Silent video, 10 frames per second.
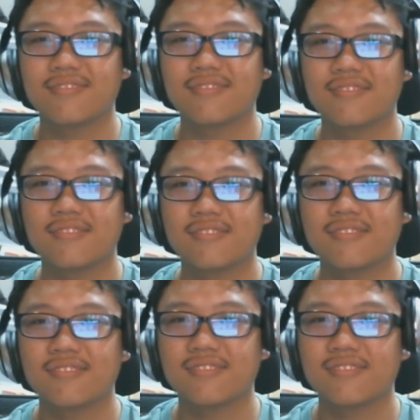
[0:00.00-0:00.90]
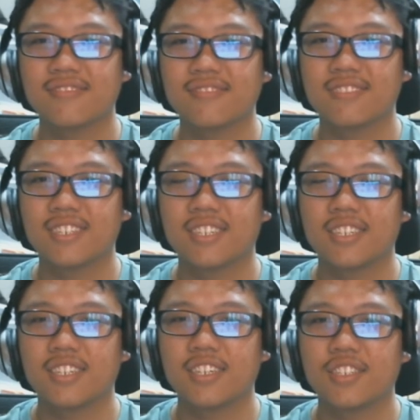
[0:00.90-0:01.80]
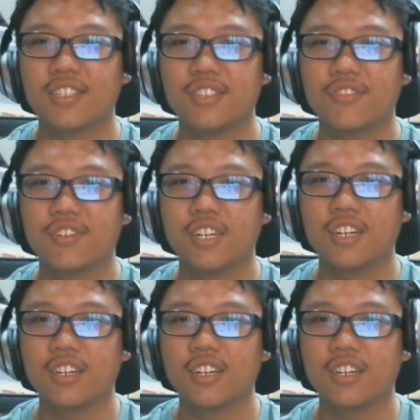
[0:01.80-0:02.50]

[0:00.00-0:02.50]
She's really